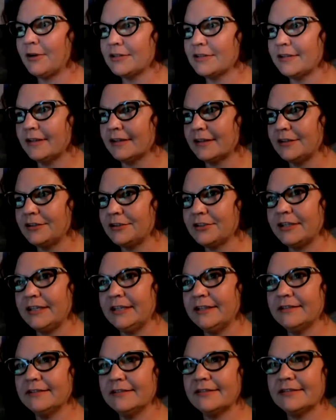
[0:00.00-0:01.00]
of the
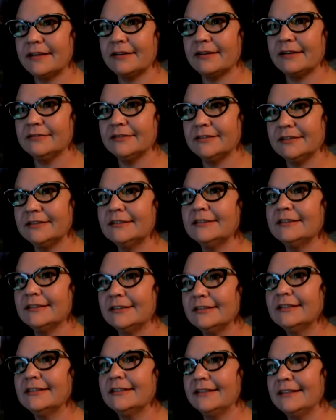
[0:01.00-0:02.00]
country. So,
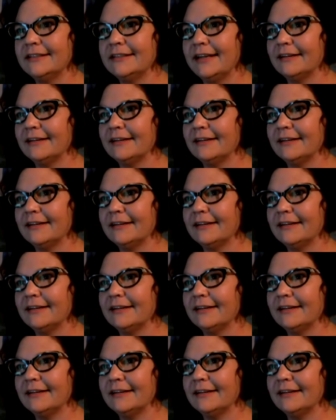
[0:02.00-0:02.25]
yeah.